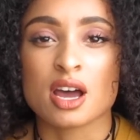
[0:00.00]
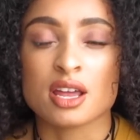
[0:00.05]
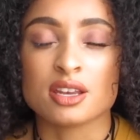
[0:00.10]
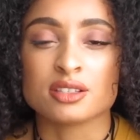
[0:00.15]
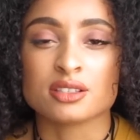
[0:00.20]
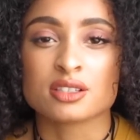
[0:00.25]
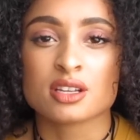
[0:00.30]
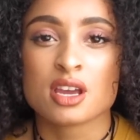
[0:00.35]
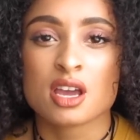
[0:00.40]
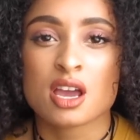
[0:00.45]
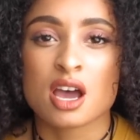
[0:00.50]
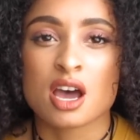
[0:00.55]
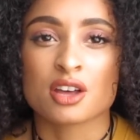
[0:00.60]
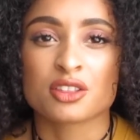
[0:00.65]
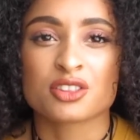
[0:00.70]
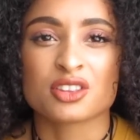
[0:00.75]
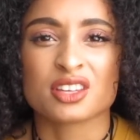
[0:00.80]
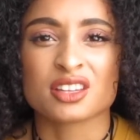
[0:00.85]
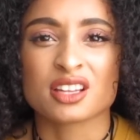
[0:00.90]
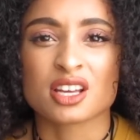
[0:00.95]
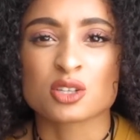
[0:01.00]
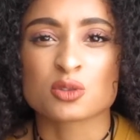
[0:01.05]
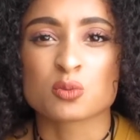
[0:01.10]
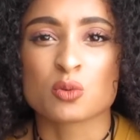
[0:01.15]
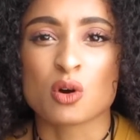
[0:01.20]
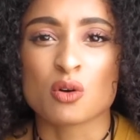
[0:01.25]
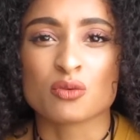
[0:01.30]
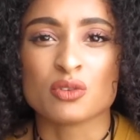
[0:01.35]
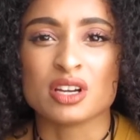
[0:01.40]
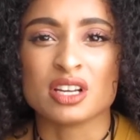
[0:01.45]
and I think that's
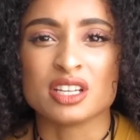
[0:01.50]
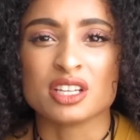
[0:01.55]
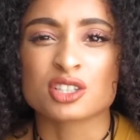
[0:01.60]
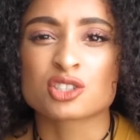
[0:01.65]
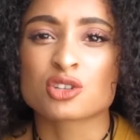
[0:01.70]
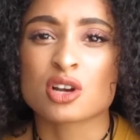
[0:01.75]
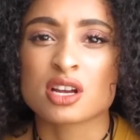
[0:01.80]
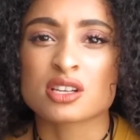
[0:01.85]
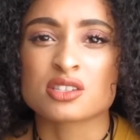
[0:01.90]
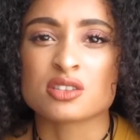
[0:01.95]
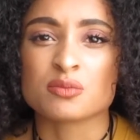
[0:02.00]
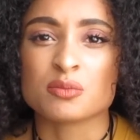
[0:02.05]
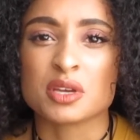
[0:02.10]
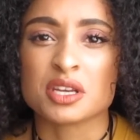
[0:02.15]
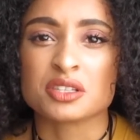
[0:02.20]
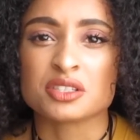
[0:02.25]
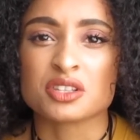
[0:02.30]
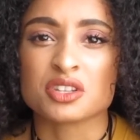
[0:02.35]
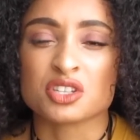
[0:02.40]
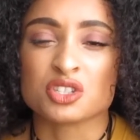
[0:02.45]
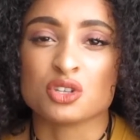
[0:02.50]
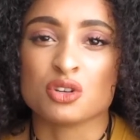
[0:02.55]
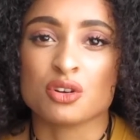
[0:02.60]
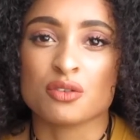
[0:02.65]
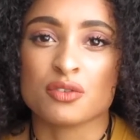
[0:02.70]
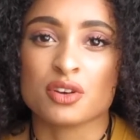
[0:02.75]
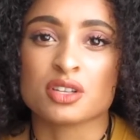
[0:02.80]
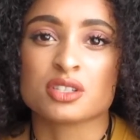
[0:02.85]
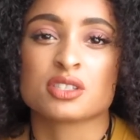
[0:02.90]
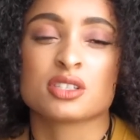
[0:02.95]
what really attracted me to this
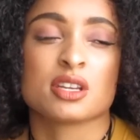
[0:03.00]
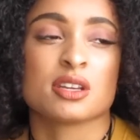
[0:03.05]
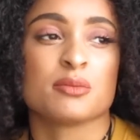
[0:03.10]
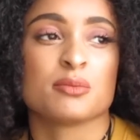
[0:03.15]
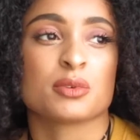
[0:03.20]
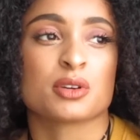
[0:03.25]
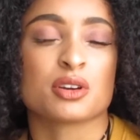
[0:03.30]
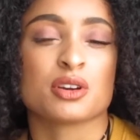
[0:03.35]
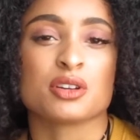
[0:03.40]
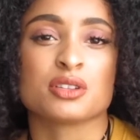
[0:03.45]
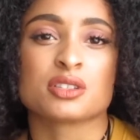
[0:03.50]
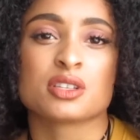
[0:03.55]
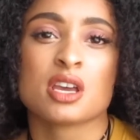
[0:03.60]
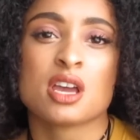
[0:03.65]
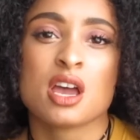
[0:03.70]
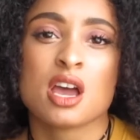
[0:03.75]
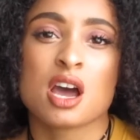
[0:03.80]
university, because